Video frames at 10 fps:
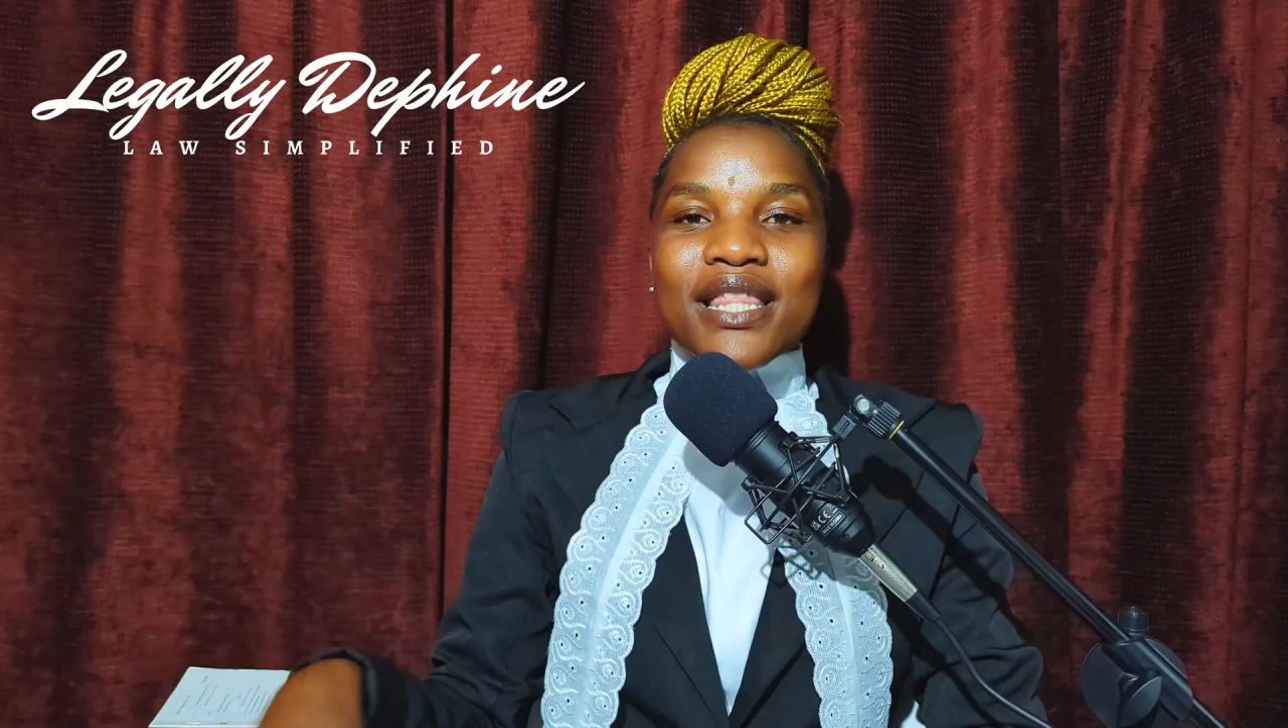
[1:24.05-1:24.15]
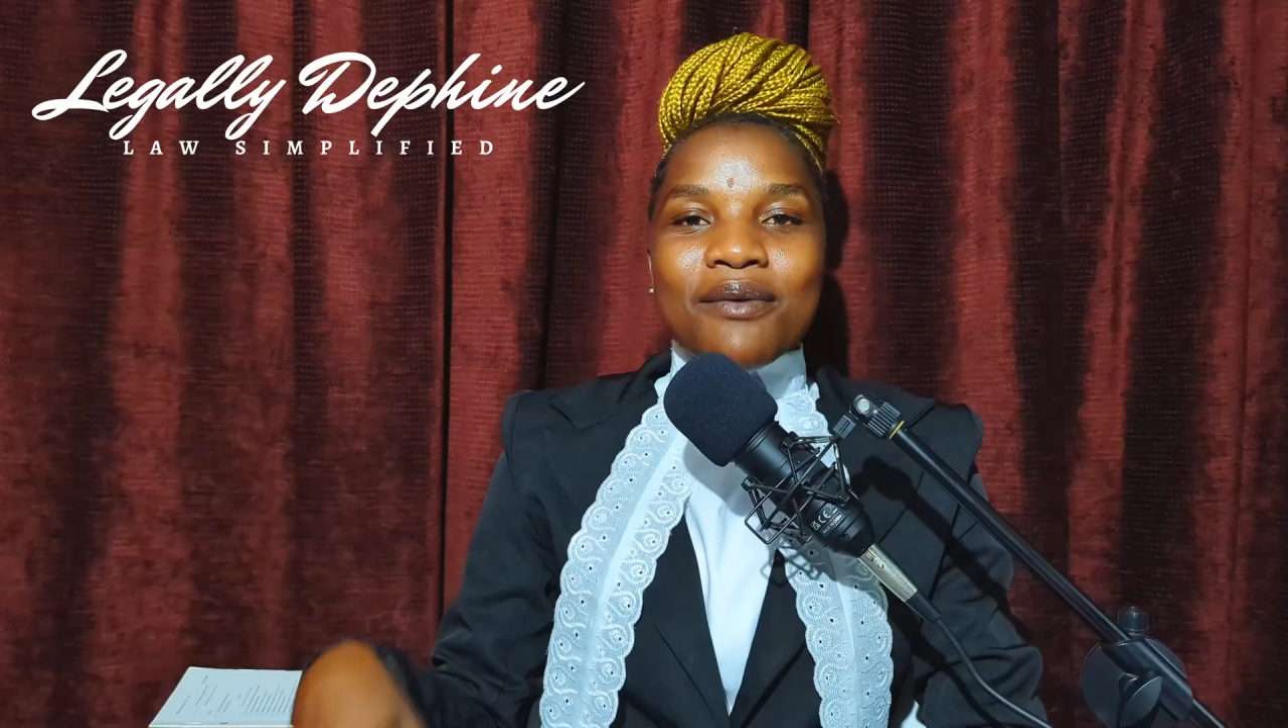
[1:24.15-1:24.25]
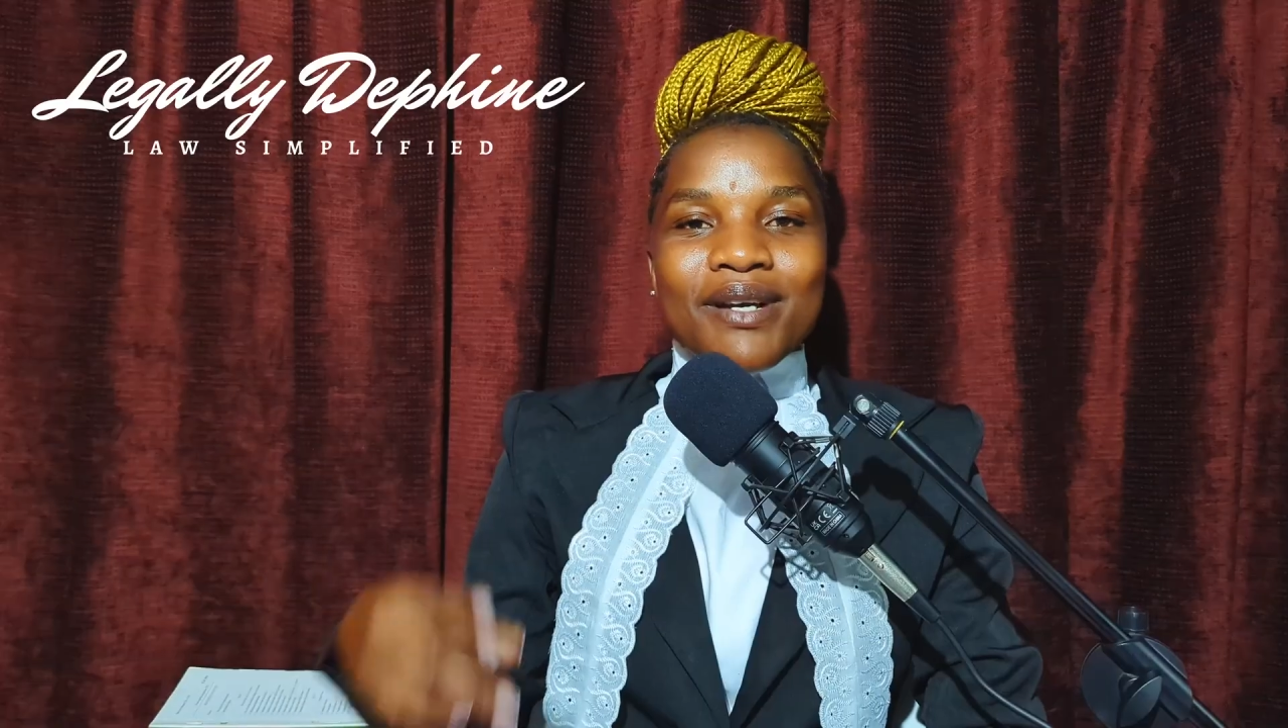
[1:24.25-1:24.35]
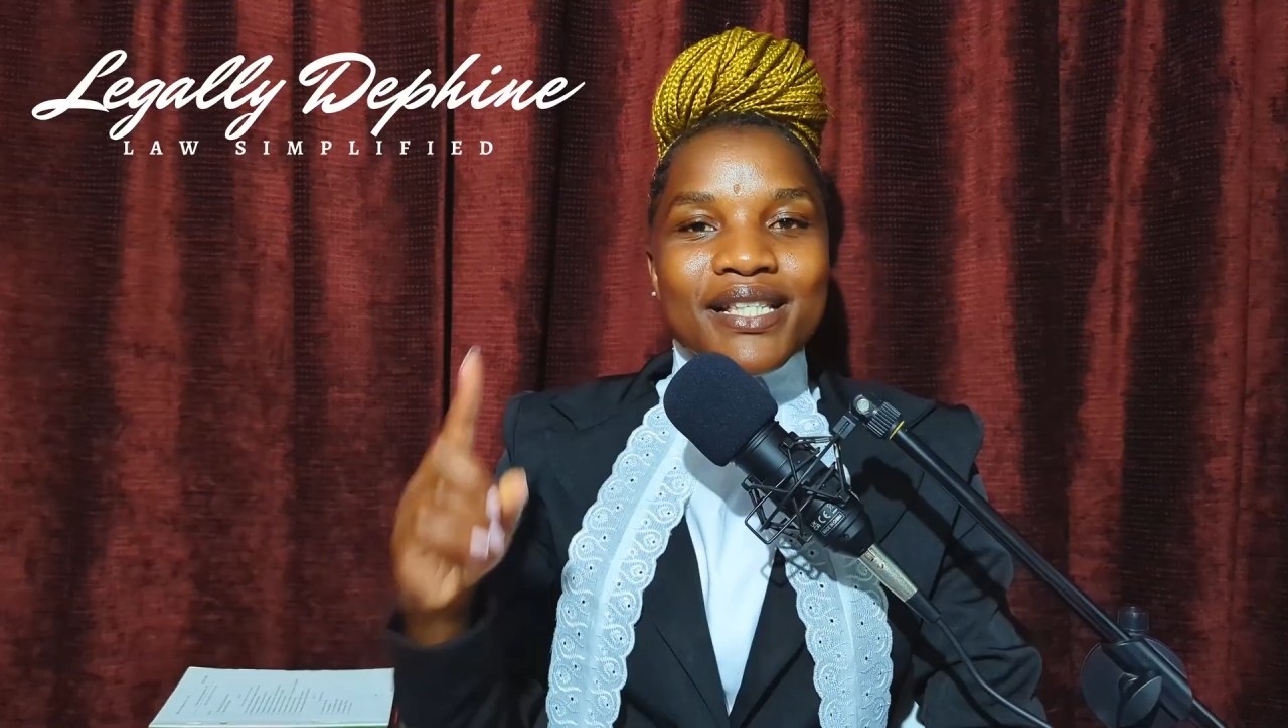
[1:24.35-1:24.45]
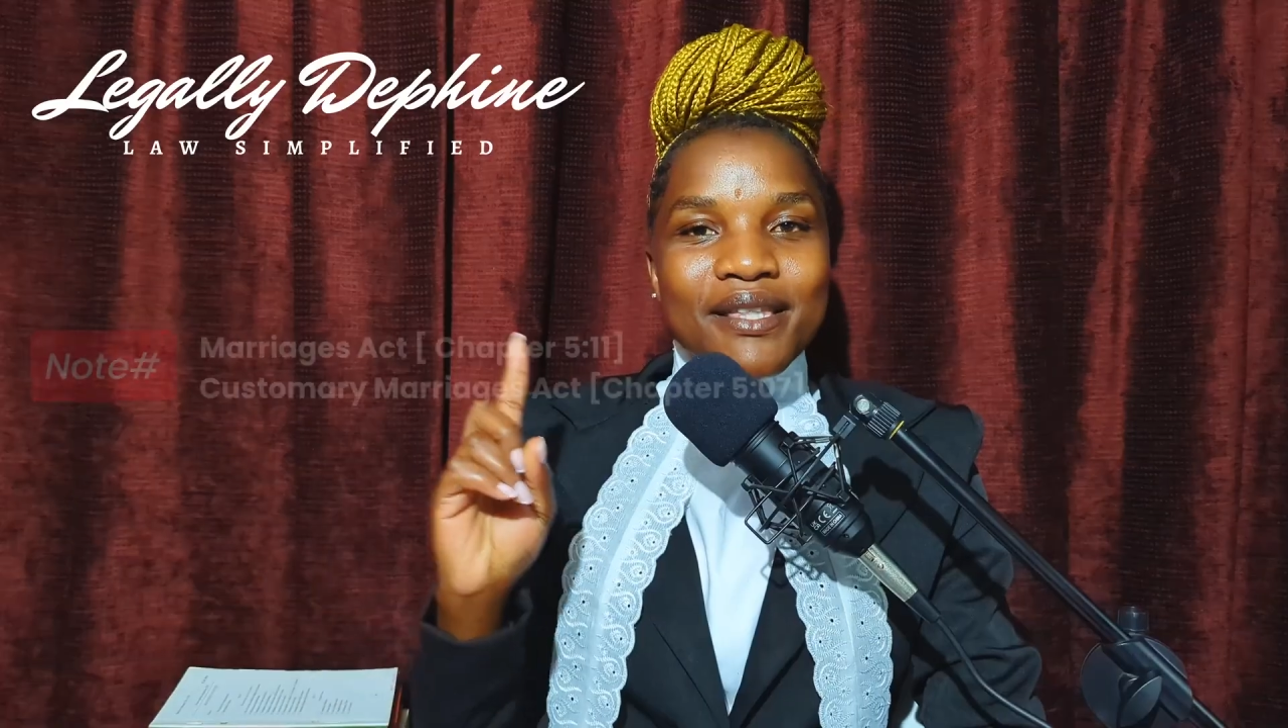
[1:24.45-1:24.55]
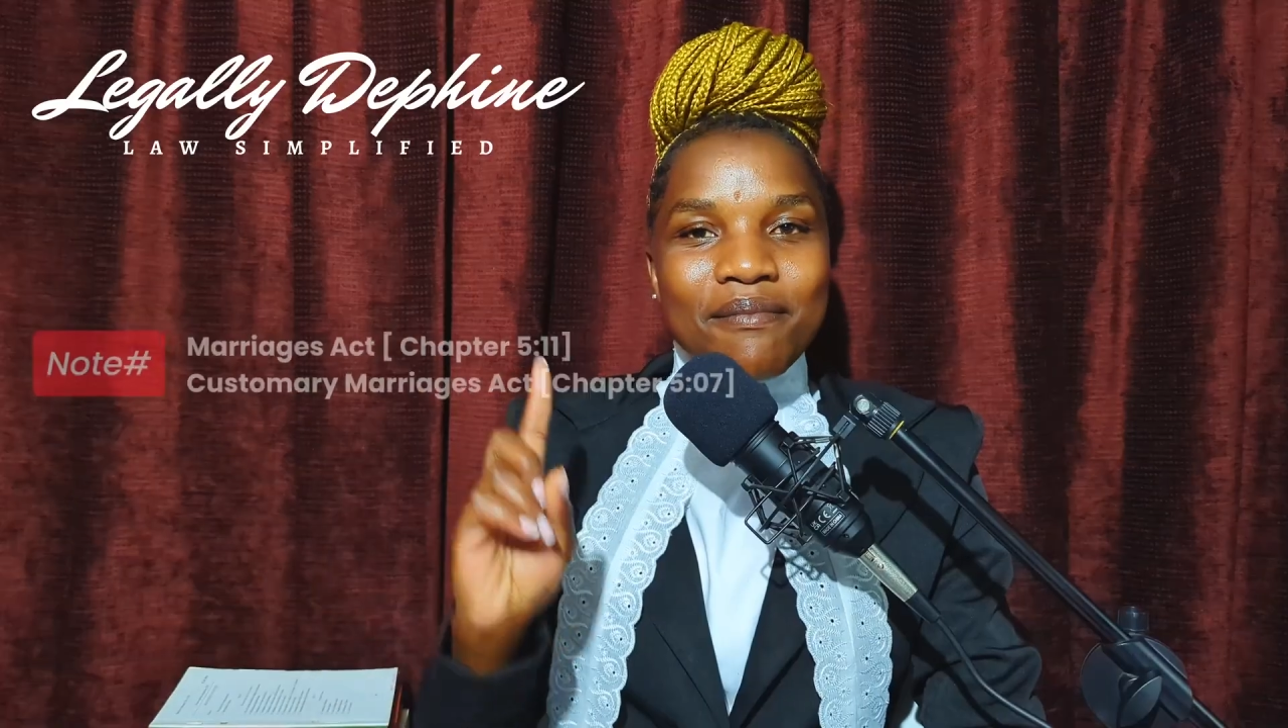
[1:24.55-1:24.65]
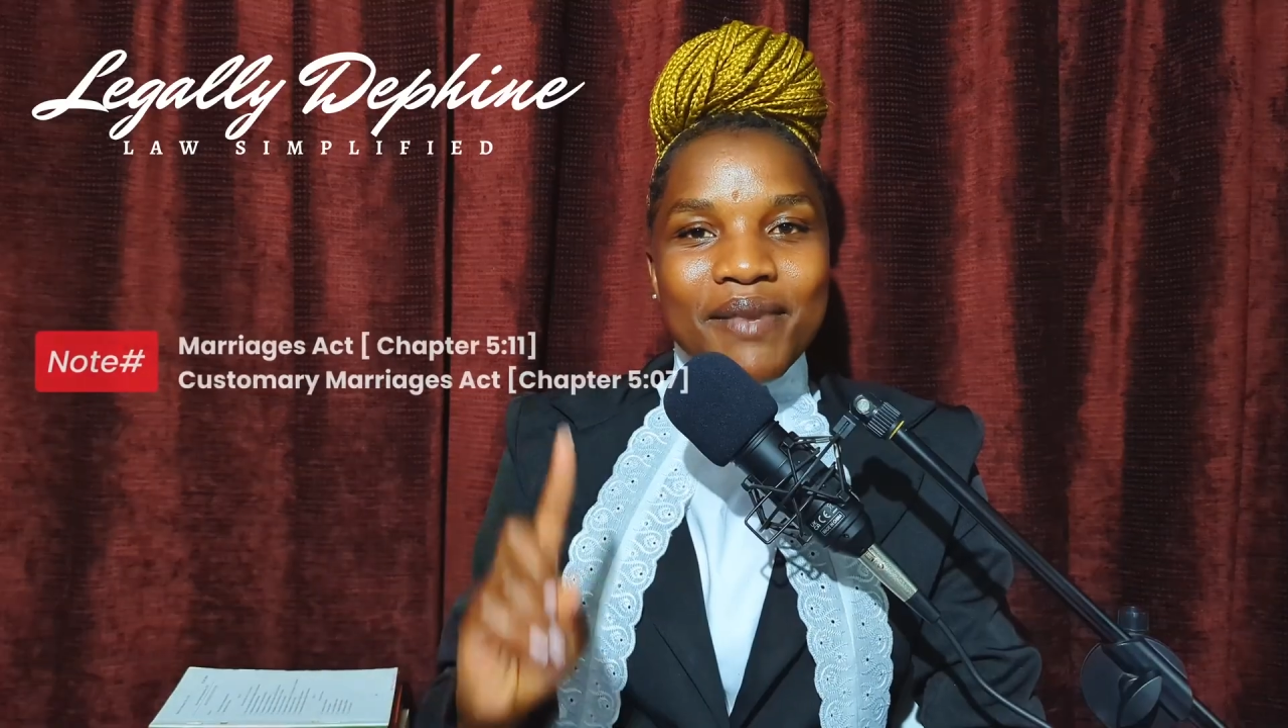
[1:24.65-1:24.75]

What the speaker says: There was the